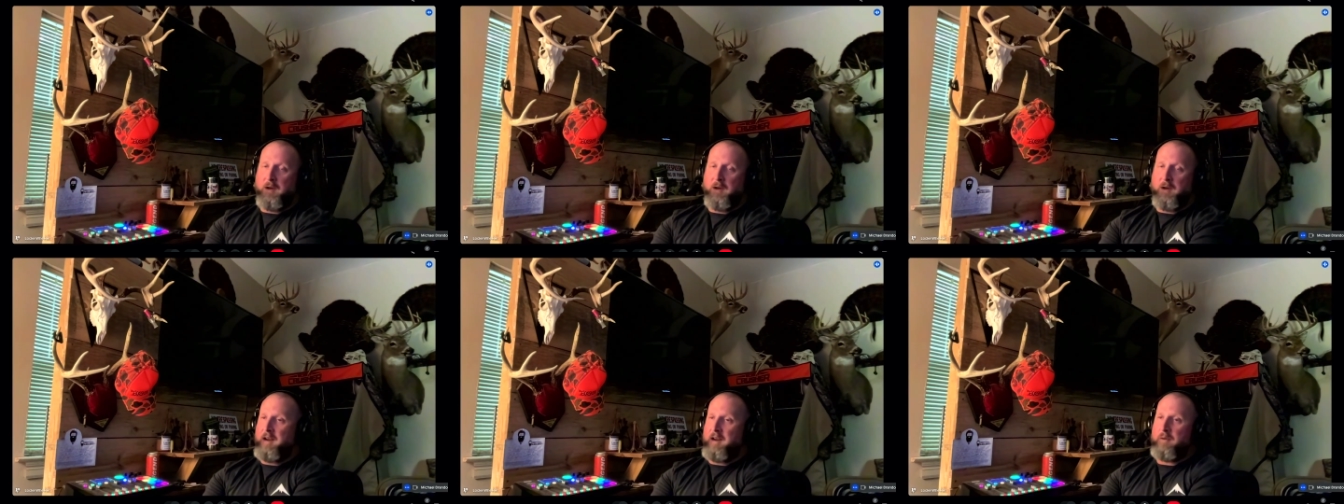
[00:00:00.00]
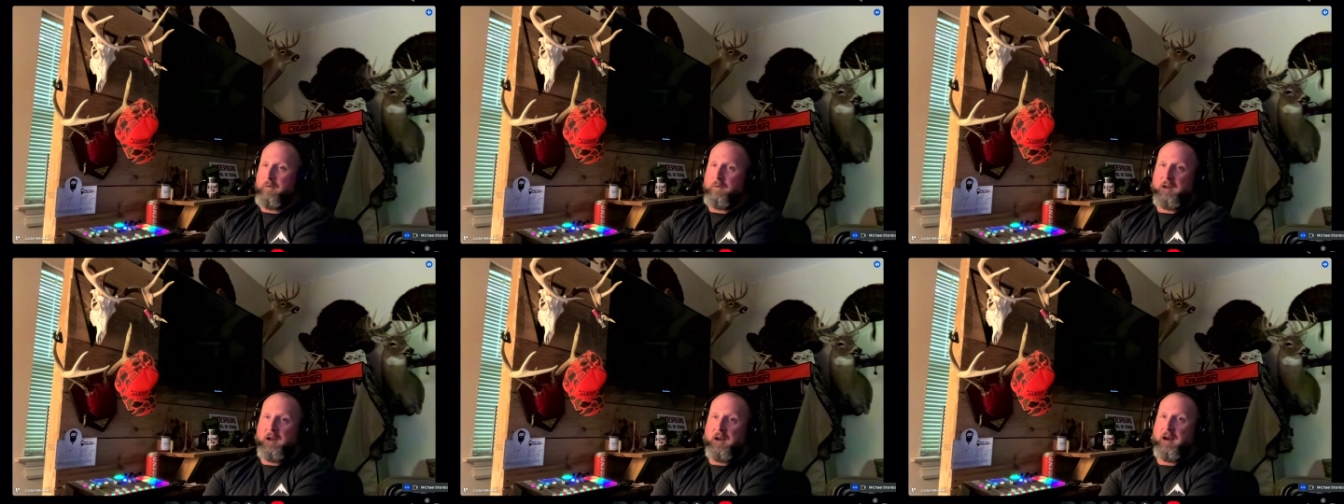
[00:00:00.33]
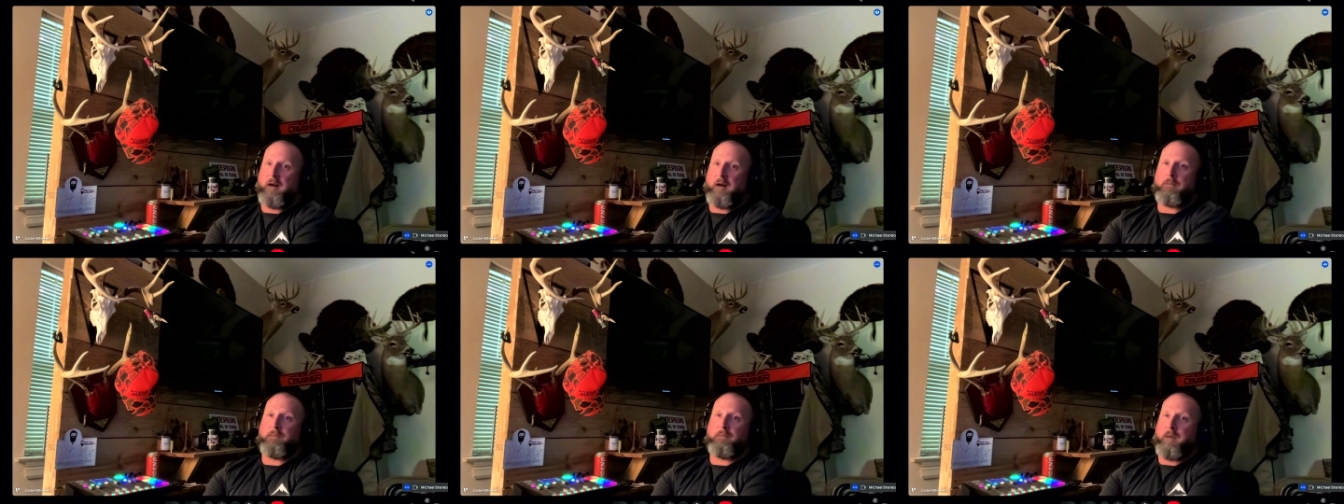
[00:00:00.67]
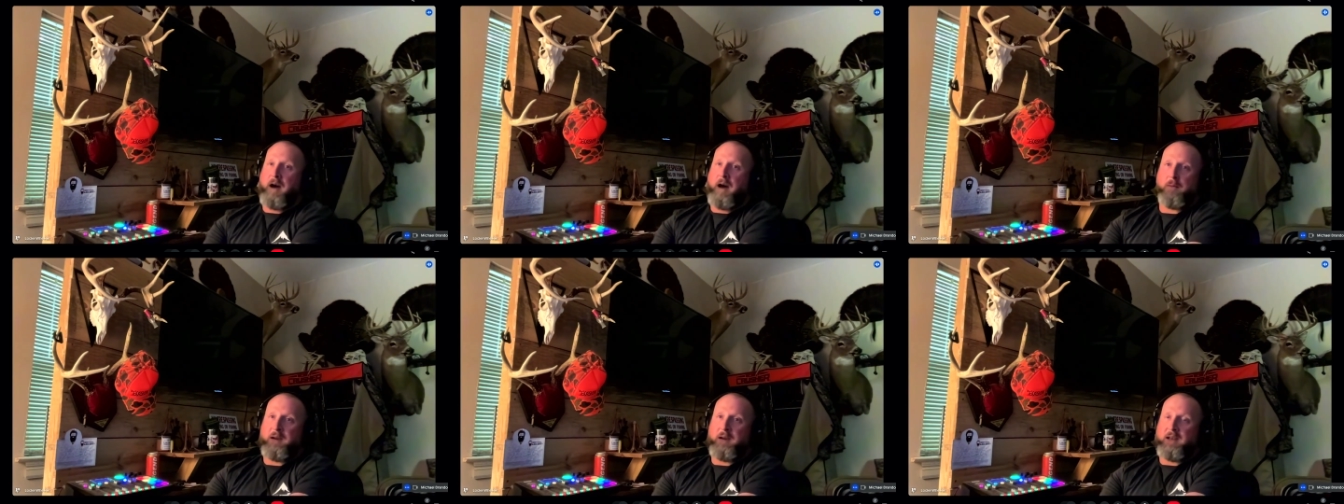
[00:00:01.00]
I don't care
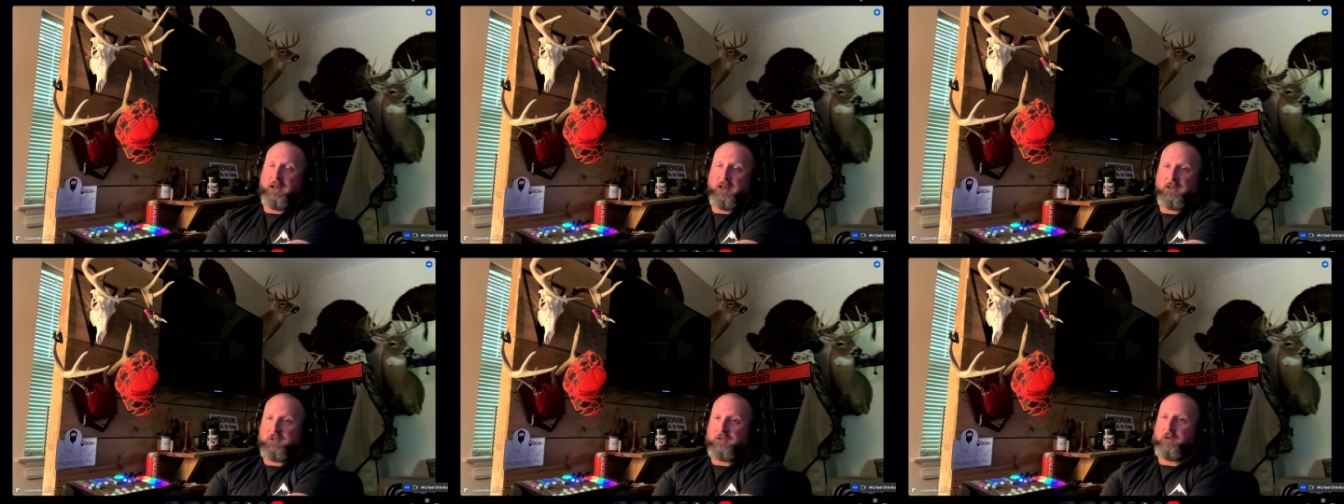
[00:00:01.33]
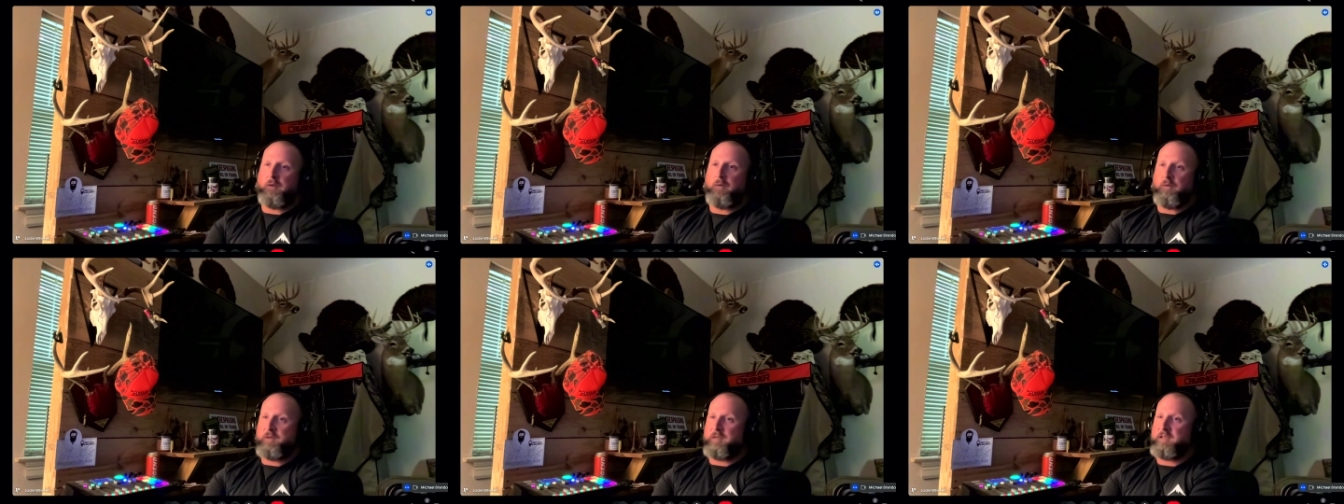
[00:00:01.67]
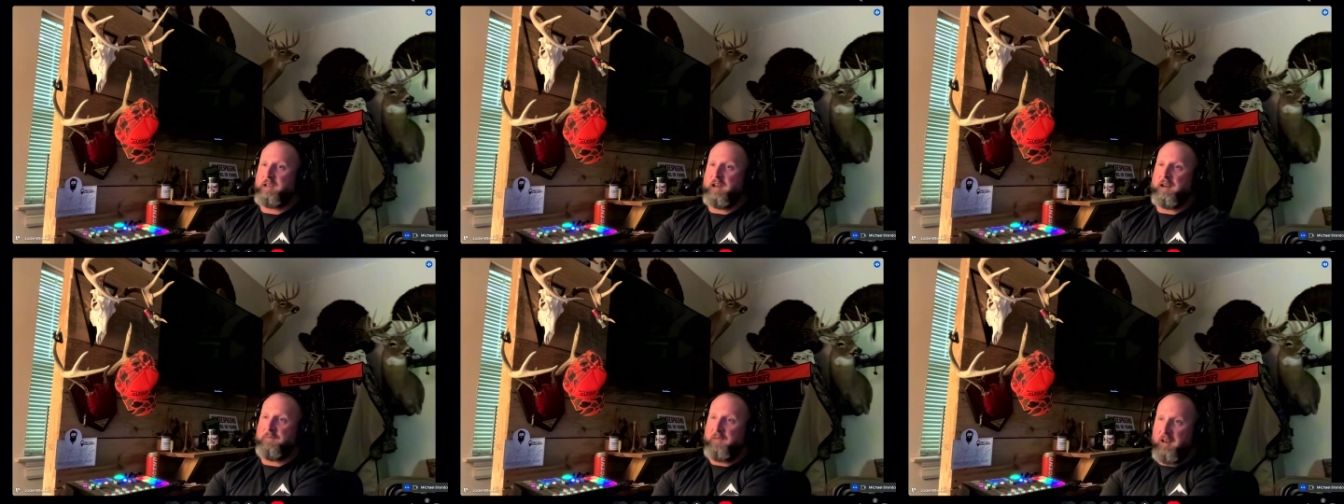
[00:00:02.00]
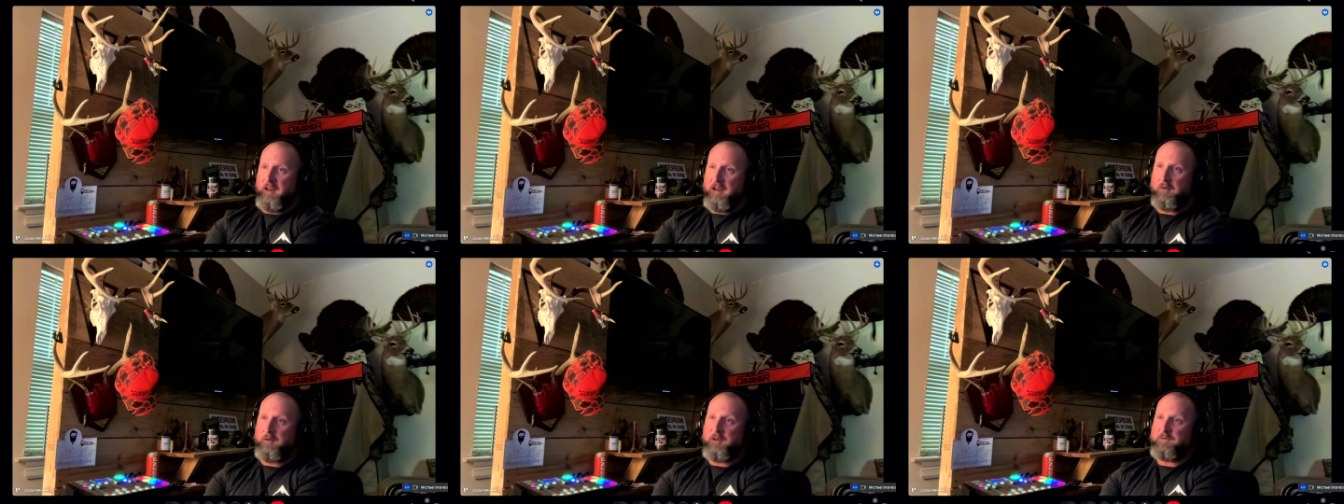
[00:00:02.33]
how many inches of horns he's got. If I
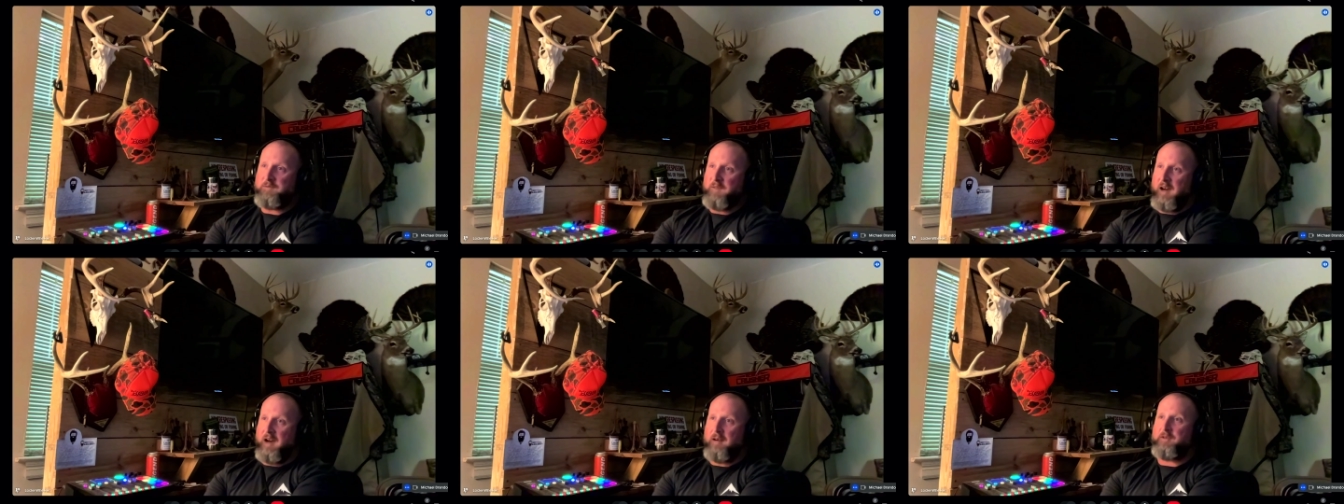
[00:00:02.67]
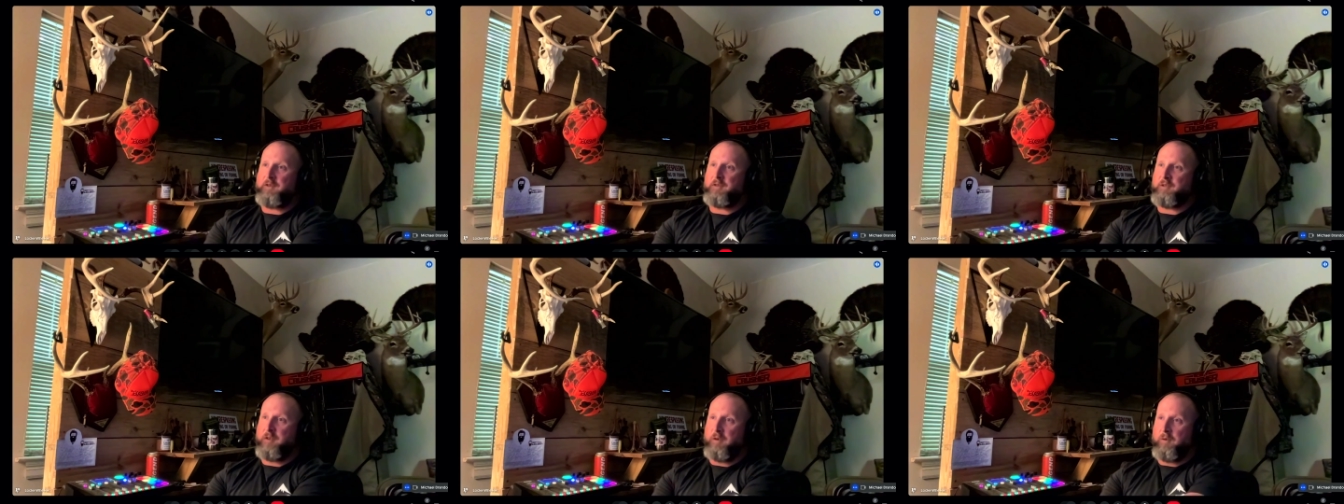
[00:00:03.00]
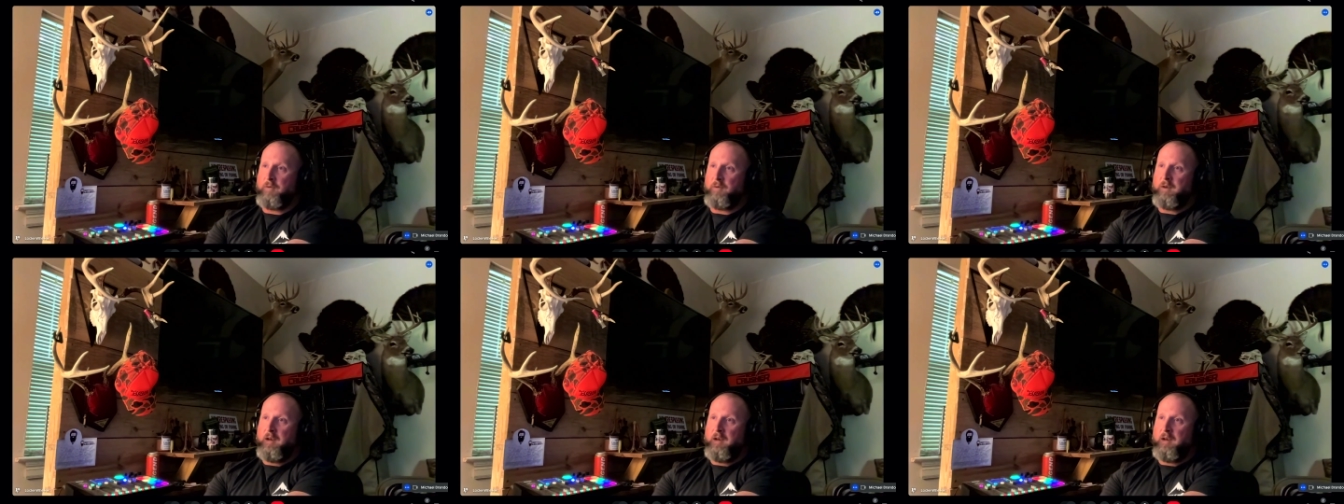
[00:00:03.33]
know he's 5 years old